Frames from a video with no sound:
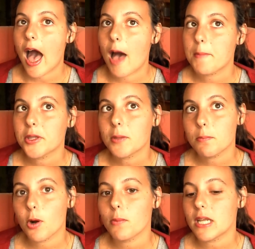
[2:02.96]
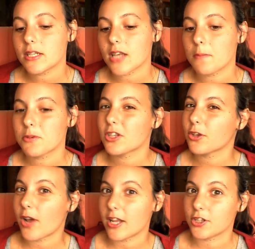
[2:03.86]
Um, at the moment, I'm just
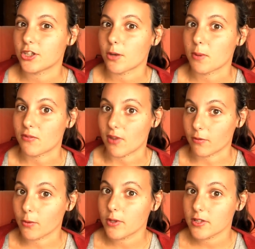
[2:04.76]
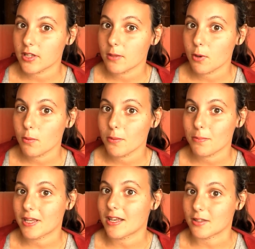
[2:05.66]
gonna go ahead and share my favorite ones at the
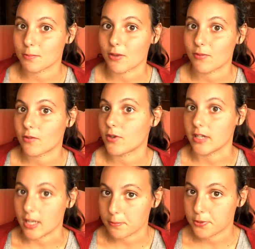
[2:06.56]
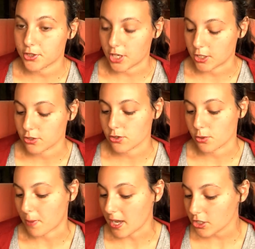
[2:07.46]
moment because my favorite names change
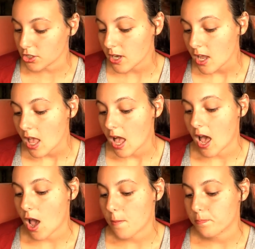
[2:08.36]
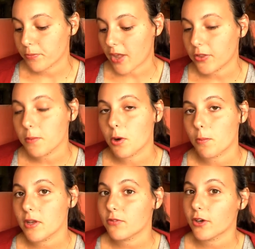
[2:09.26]
so much. Um, at the
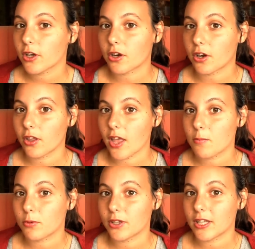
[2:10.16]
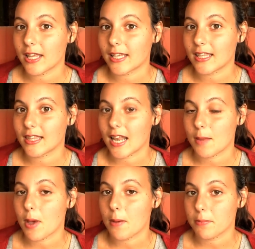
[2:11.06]
moment, for a girl, I'm really liking the
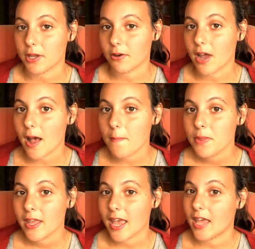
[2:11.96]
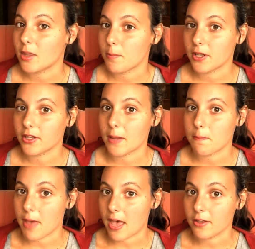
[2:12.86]
name Amira and the middle
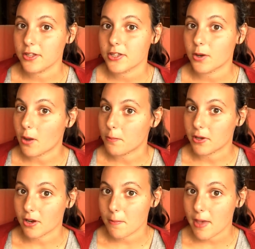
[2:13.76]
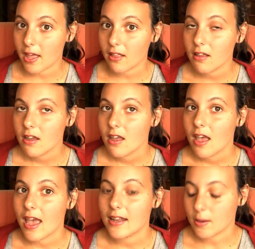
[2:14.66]
name Bell, so Amira Bell.
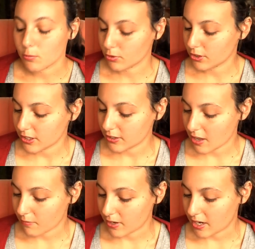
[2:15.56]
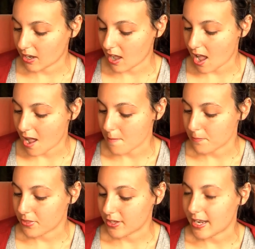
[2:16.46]
And I'm really loving
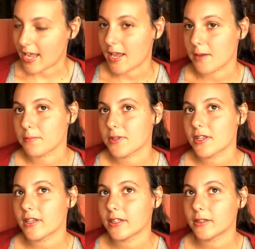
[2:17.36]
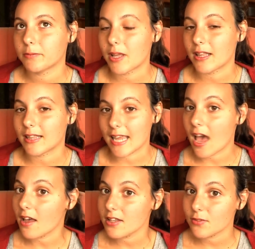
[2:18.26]
um, the names
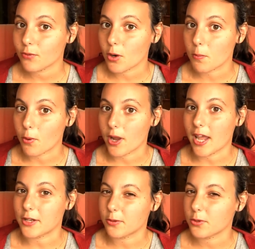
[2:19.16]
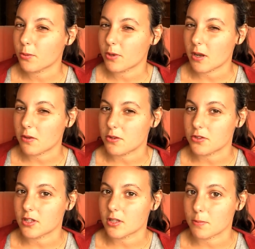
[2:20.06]
Elias for a boy. I don't know what I would
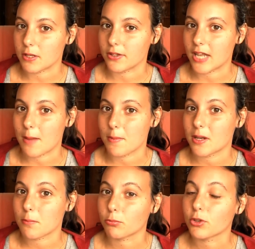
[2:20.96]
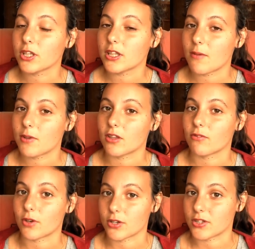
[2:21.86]
use as a middle name and I'm really loving
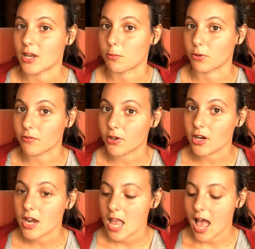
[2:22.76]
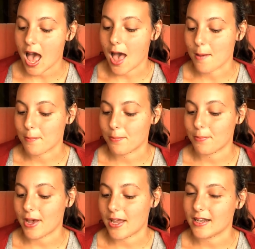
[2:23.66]
the first name River, um,
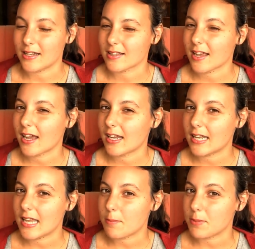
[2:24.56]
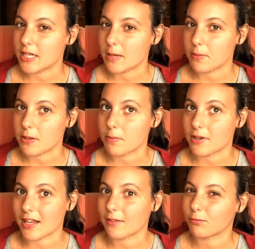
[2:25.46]
but it's kind of hippy-dippy,
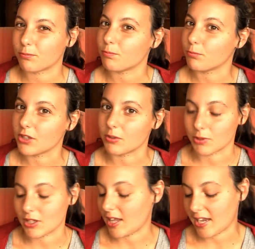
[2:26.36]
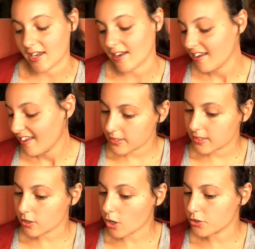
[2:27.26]
but I really really like it.
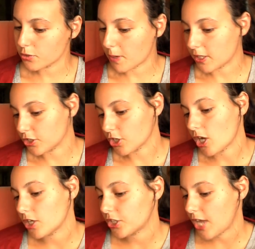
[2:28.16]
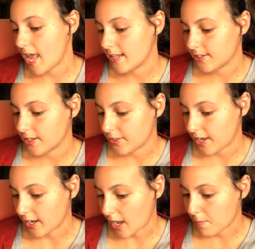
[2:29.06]
This is also by Josh and
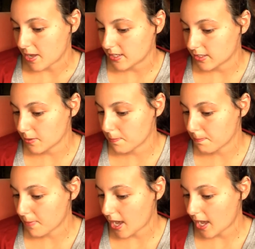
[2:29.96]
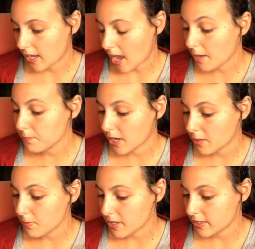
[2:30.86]
Cynthia Gomez. My I'm
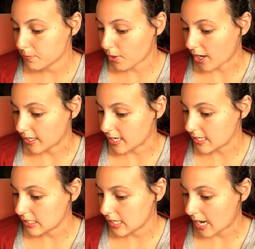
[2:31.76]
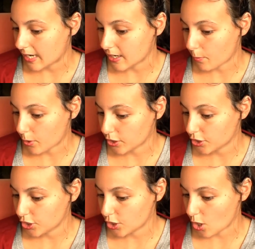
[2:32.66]
9 months pregnant and I
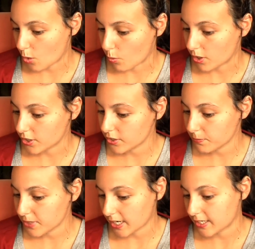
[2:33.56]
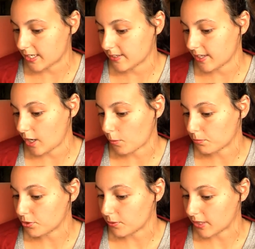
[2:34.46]
wanted to know what are some techniques that
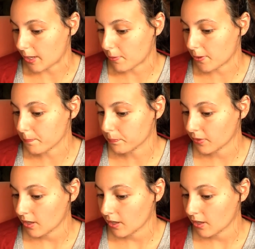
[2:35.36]
helped you in labor.